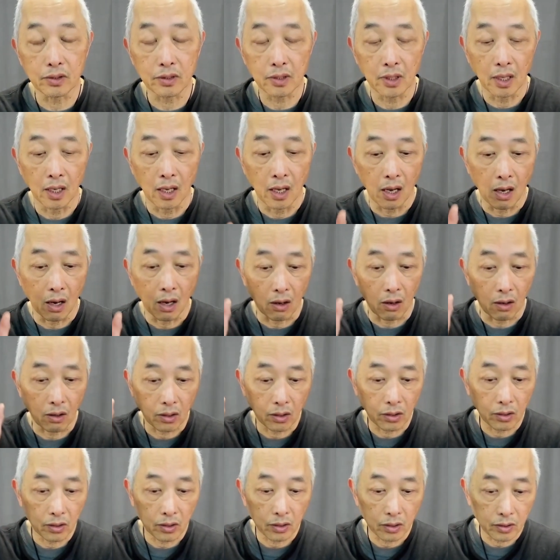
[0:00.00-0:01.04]
All
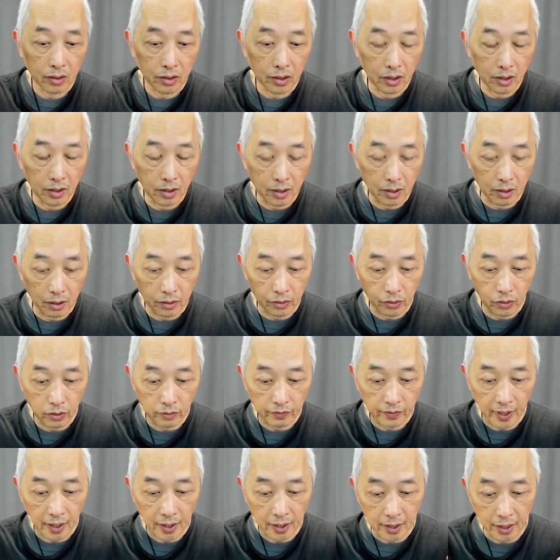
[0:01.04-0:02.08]
the nerve
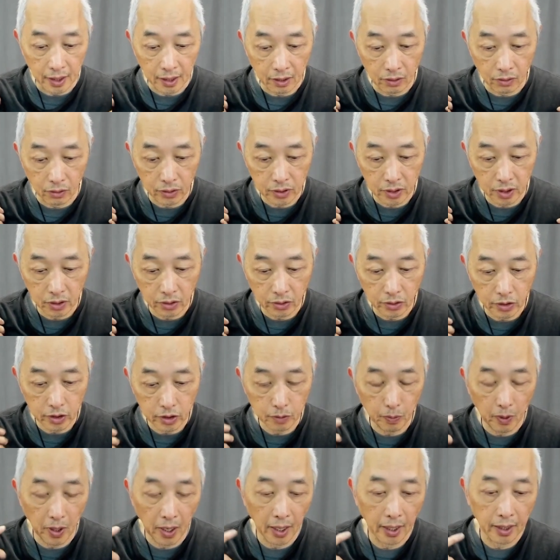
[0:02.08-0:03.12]
ending goes into our
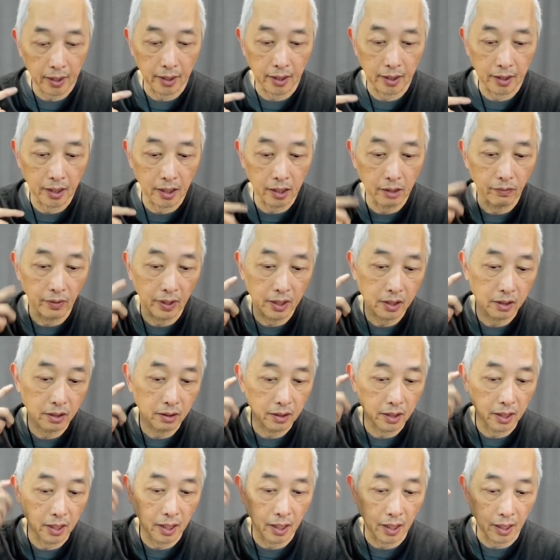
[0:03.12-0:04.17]
spine, and then eventually
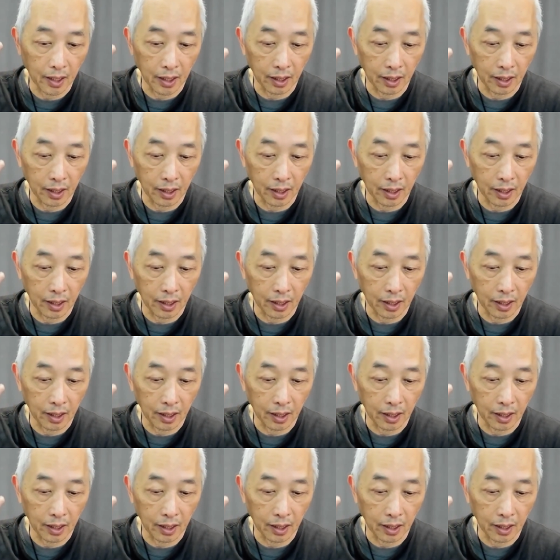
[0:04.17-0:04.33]
it